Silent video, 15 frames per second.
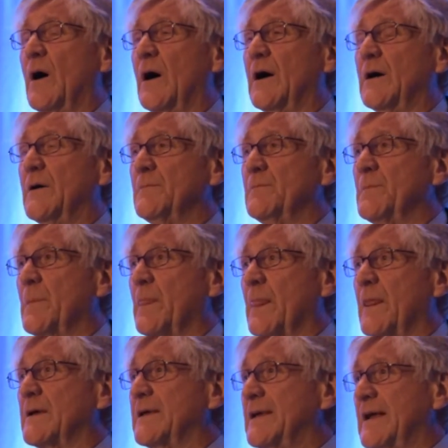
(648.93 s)
um,
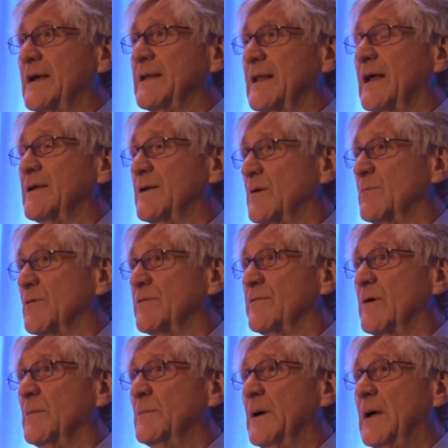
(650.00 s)
getting that number
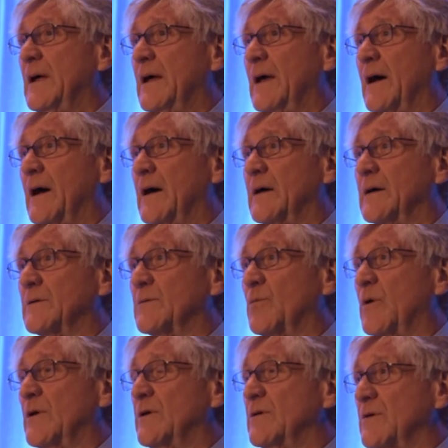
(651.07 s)
from? Uh,
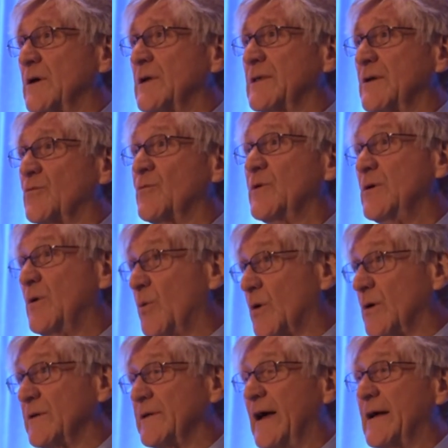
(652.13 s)
when you look at the real
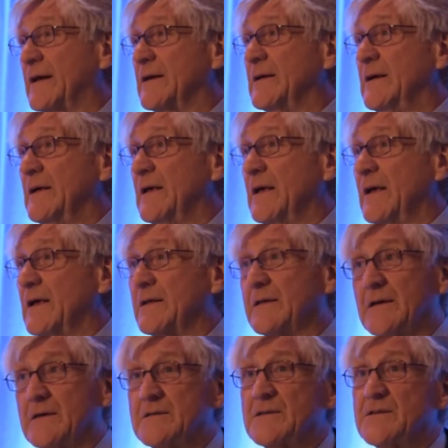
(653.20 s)
world data,
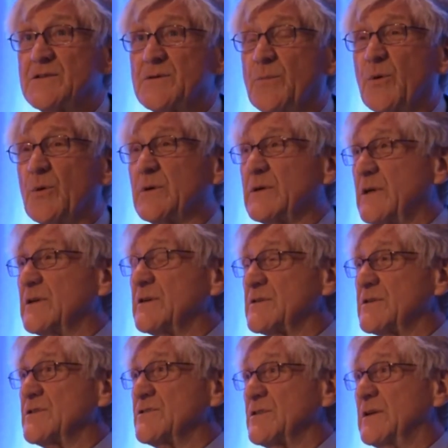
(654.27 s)
it doesn't support the
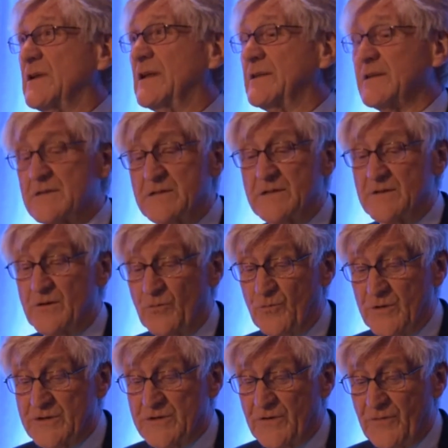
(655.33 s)
decision that this is a
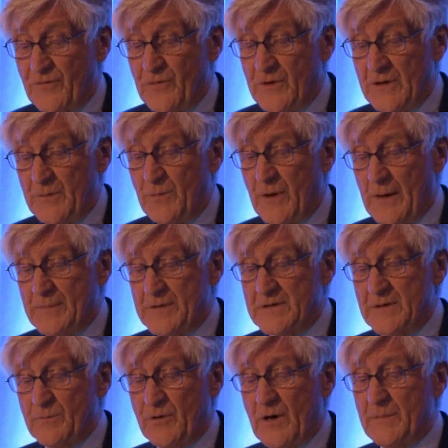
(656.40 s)
risk-free
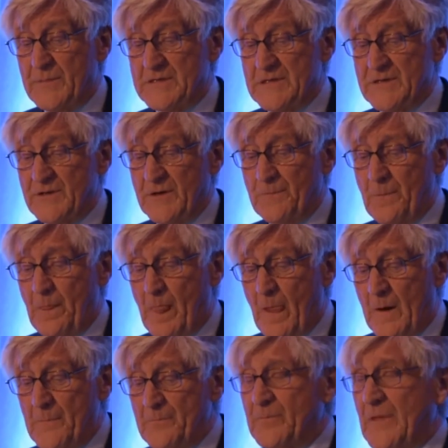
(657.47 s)
proposition.
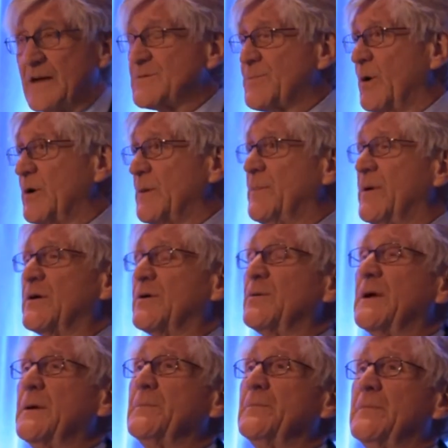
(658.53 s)
I spoke at
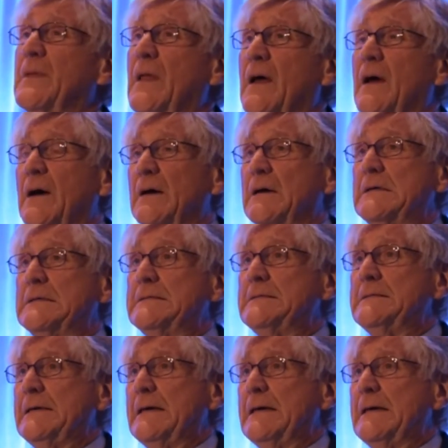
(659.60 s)
Pickering uh,